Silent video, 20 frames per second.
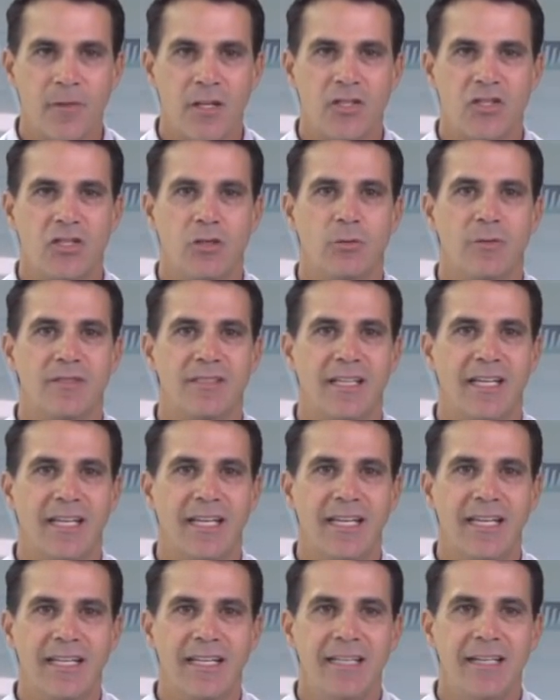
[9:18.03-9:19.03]
She was
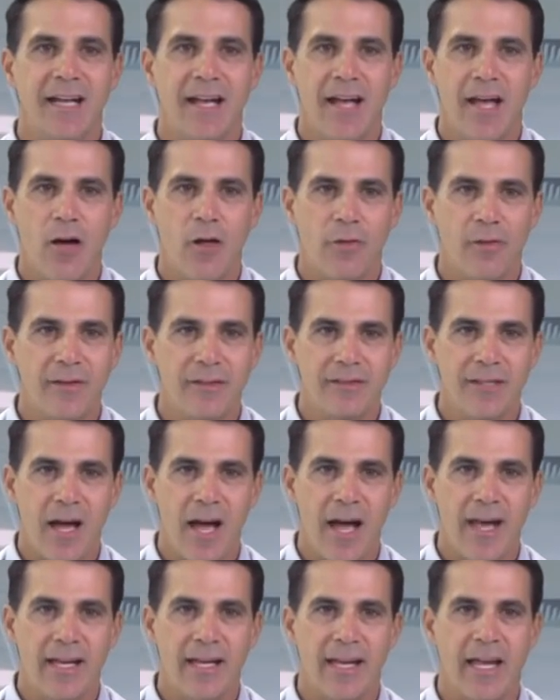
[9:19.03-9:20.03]
eating a healthy
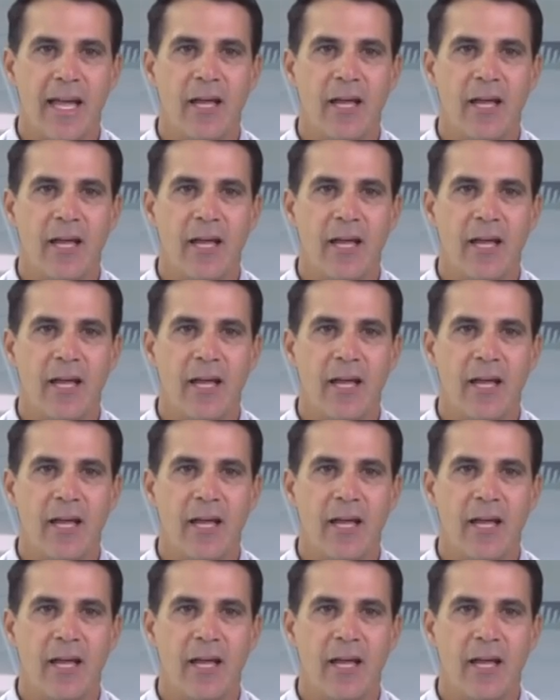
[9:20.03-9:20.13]
diet